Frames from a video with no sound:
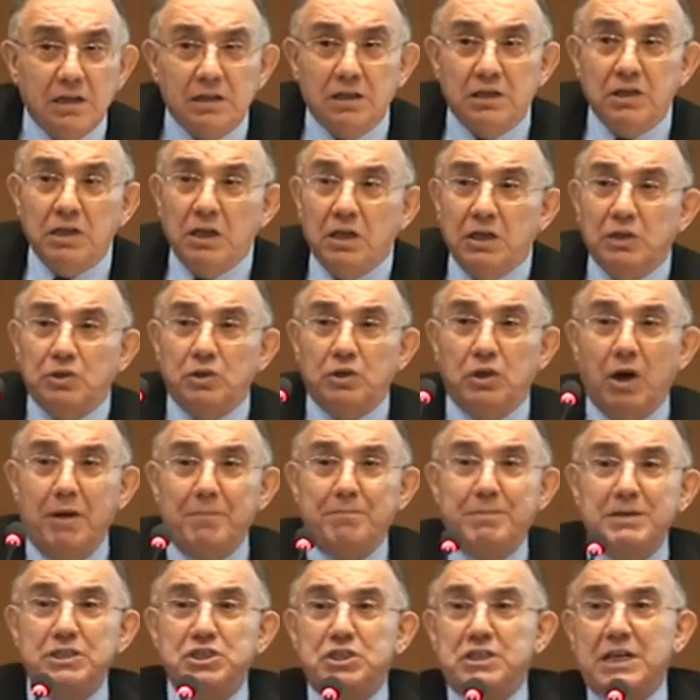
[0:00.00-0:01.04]
the
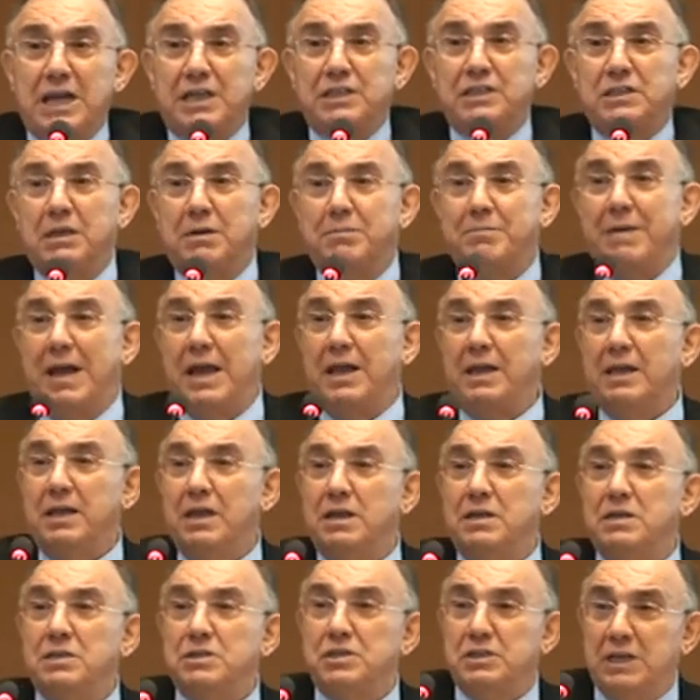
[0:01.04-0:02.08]
European Central Bank
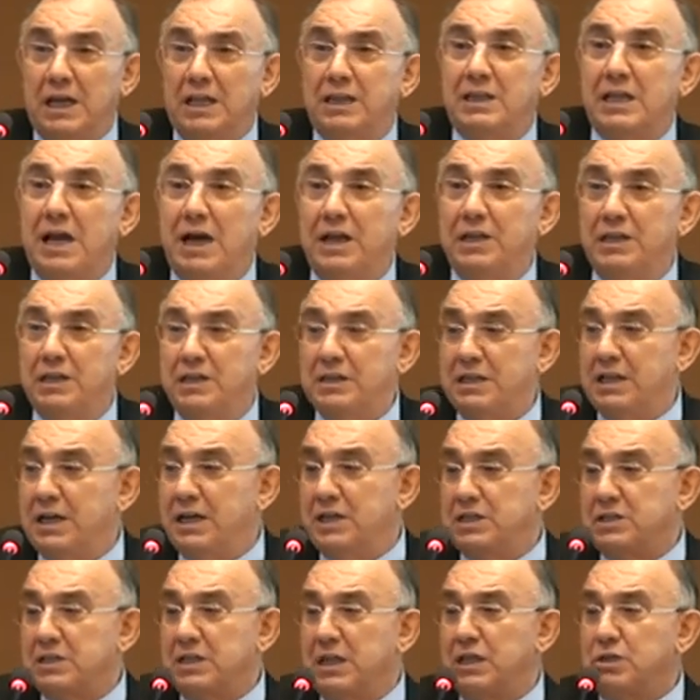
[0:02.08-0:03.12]
set down
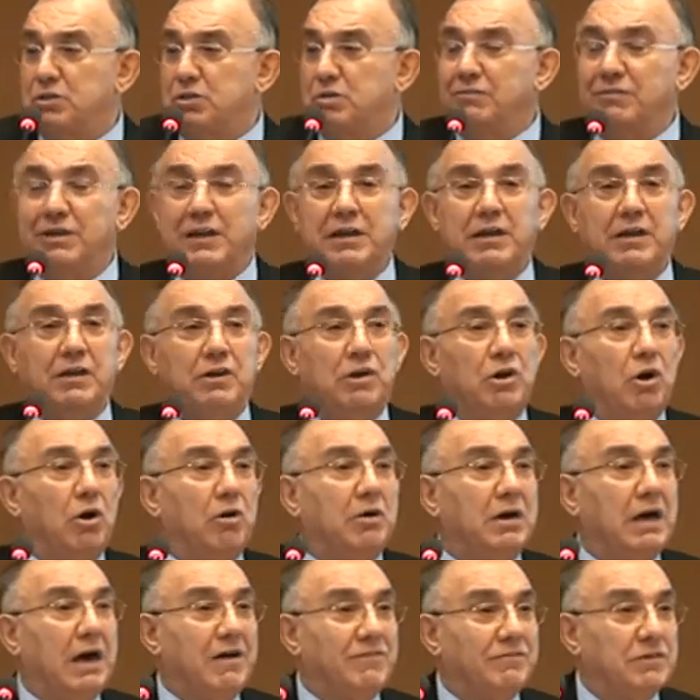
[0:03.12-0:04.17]
interest rates to very low
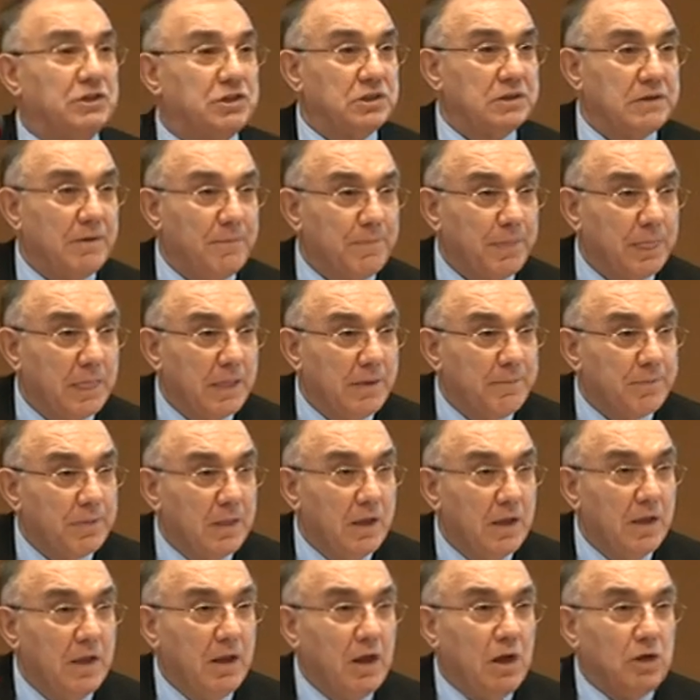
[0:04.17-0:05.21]
levels.
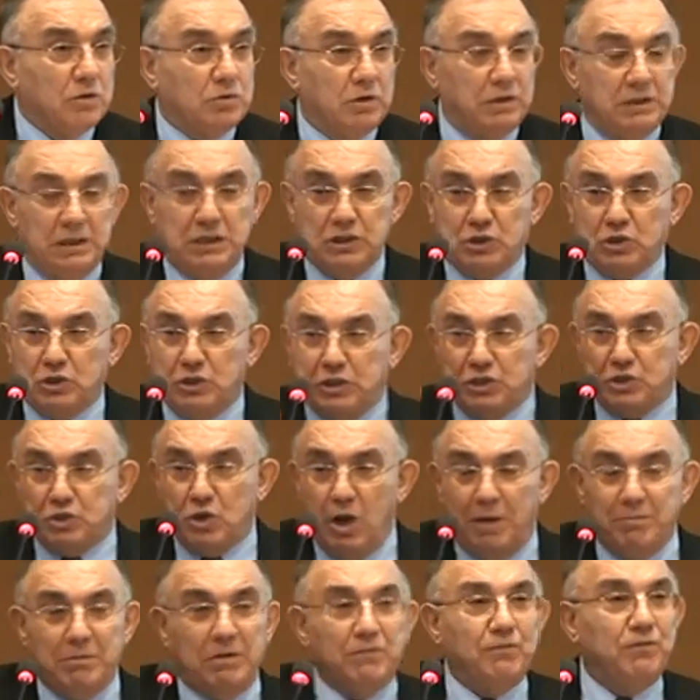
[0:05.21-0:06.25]
So these
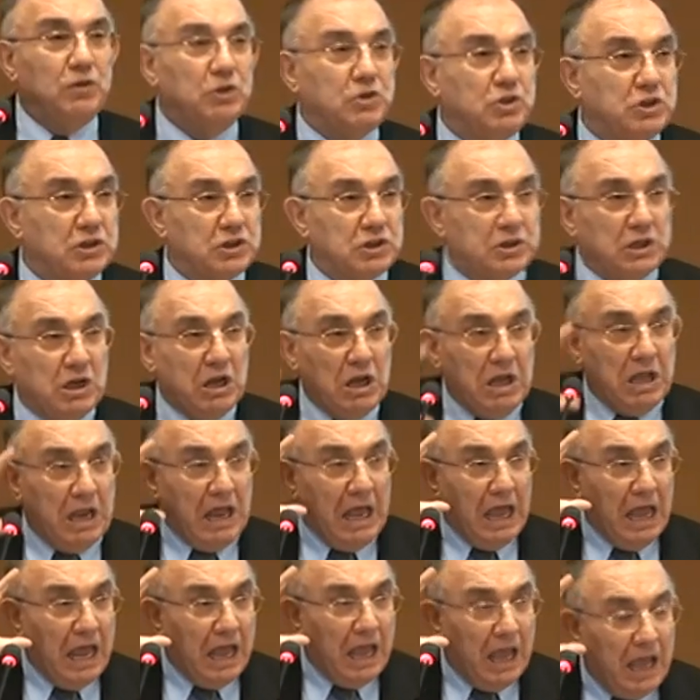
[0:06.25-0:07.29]
common features,
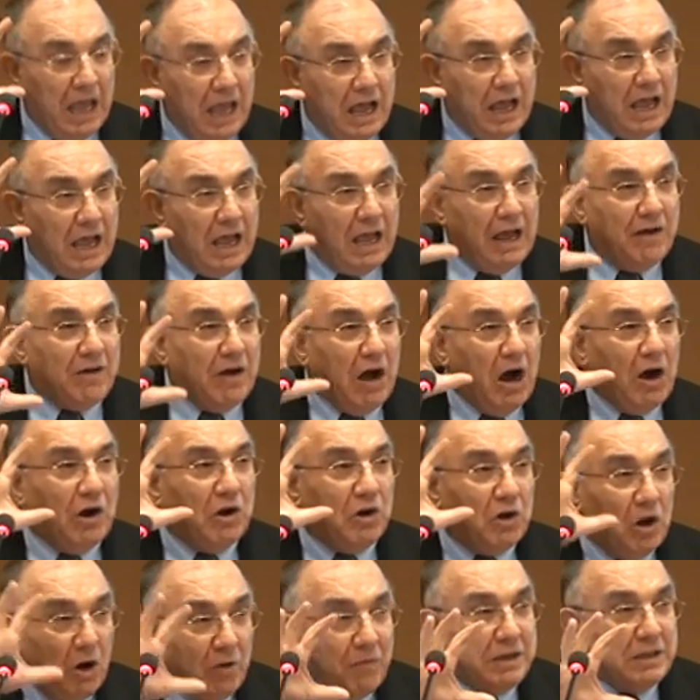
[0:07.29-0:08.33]

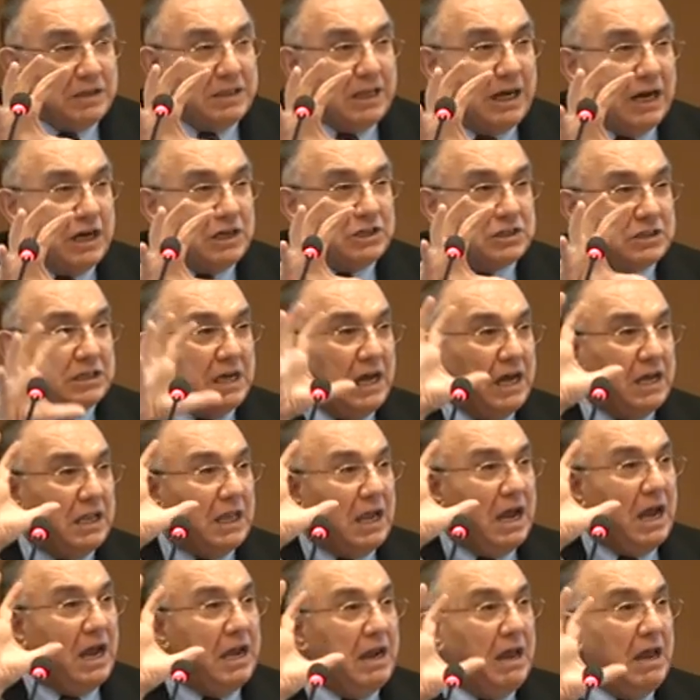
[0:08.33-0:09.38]
low interest rate
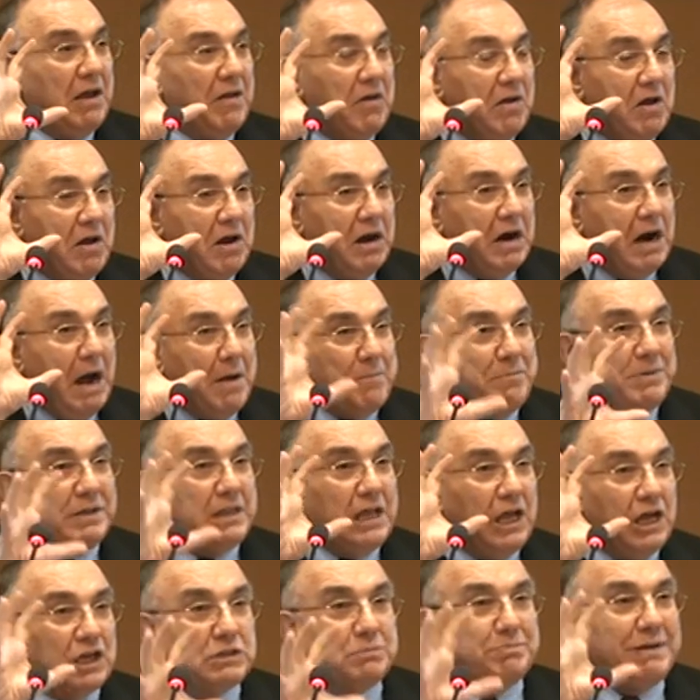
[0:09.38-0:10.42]
and rapid
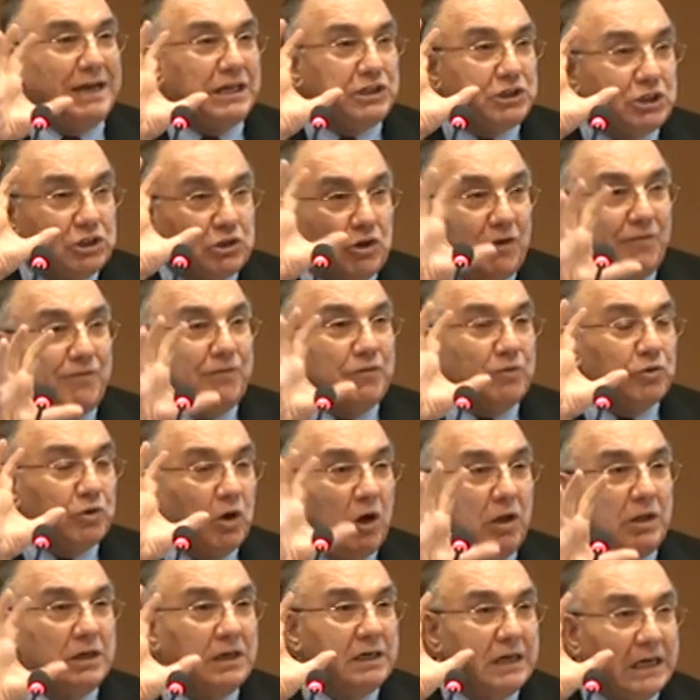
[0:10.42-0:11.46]
expansion of
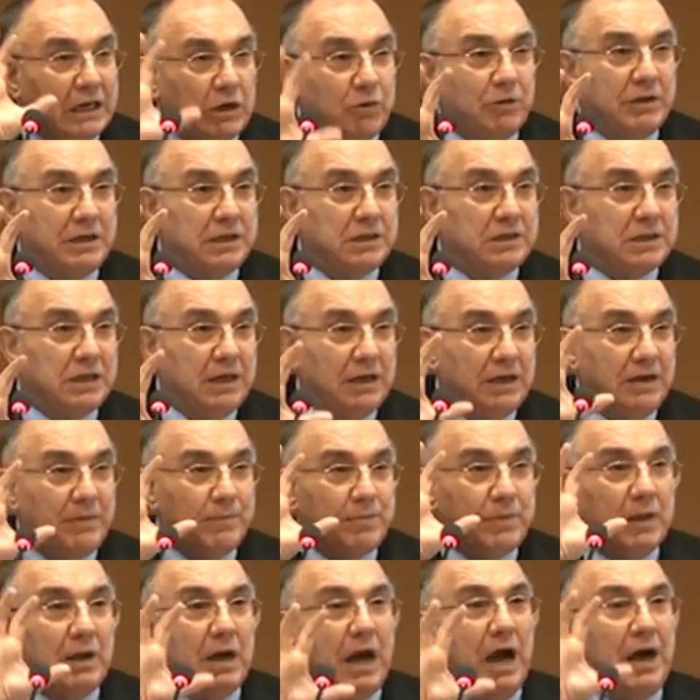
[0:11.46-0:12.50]
dollar liquidity,
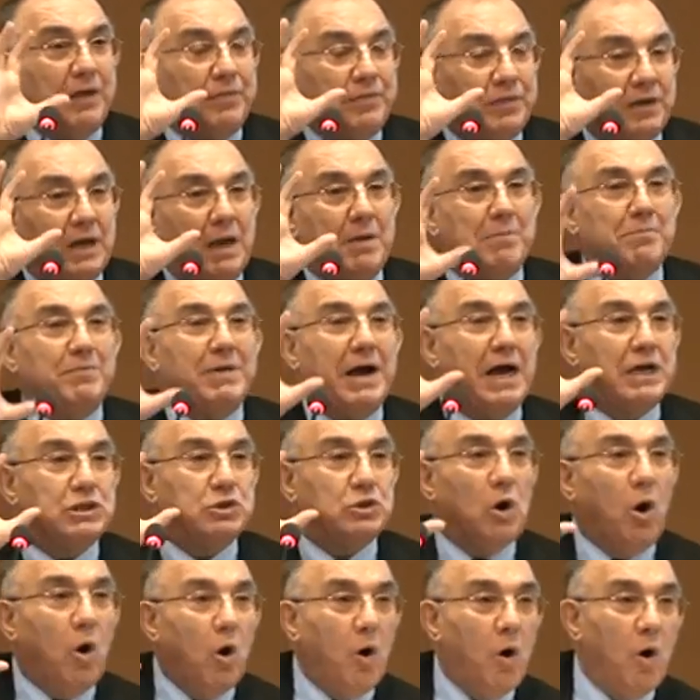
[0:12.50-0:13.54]
I think applies to
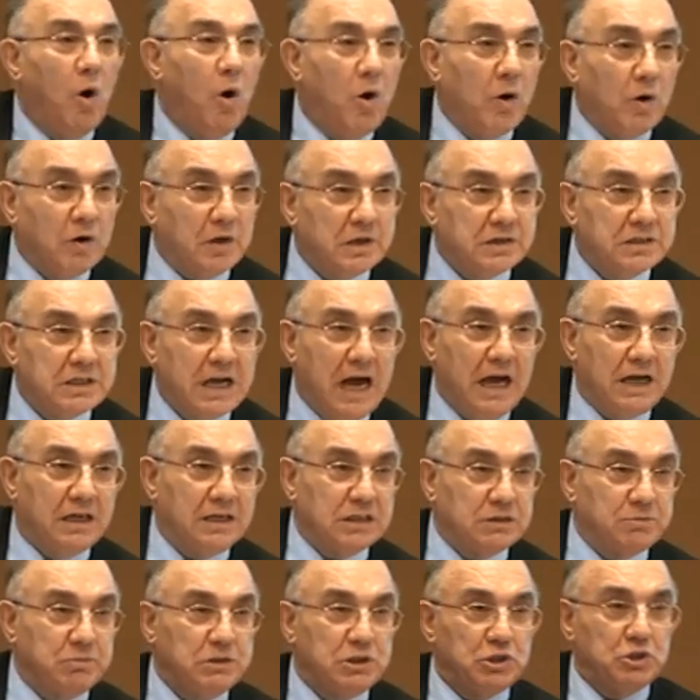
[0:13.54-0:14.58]
all the
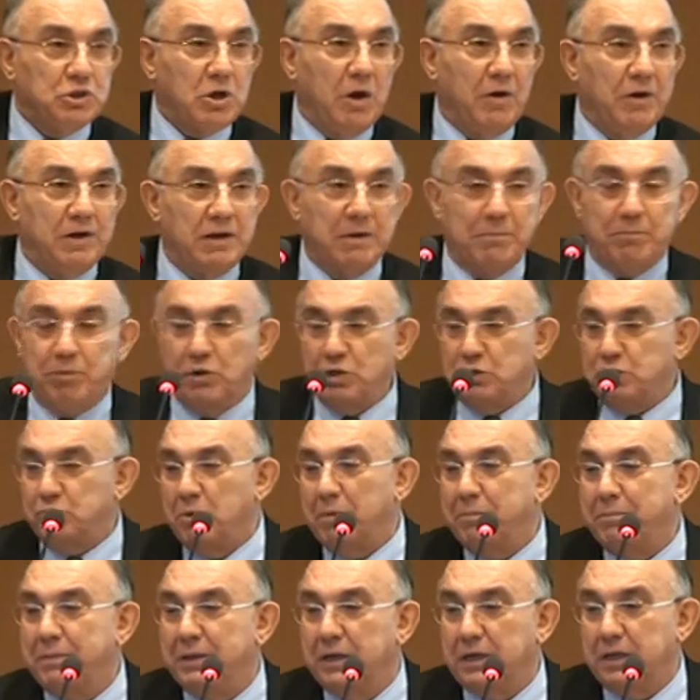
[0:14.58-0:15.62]
cycles we saw in the post-war
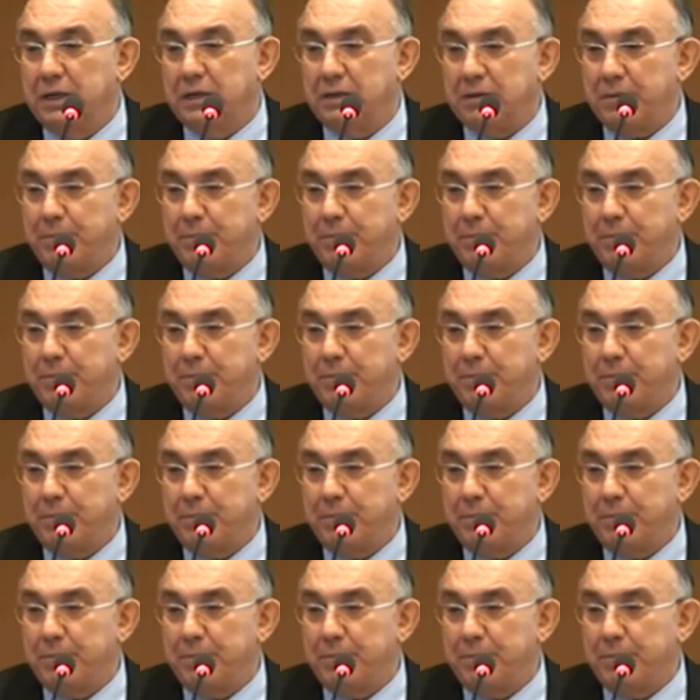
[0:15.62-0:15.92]
period.